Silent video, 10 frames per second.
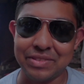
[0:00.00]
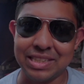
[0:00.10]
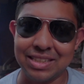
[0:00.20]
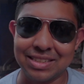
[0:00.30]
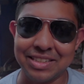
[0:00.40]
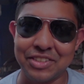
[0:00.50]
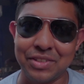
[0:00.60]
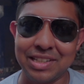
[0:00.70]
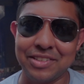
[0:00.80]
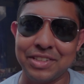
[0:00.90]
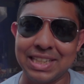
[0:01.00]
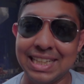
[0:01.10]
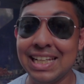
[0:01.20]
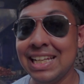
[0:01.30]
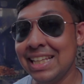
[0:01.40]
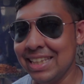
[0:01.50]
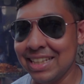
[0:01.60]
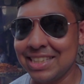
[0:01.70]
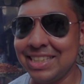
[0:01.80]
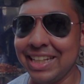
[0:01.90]
along with some Romali roll.
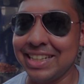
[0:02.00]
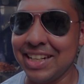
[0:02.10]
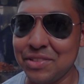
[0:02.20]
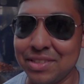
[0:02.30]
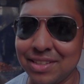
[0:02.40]
Let's check it out.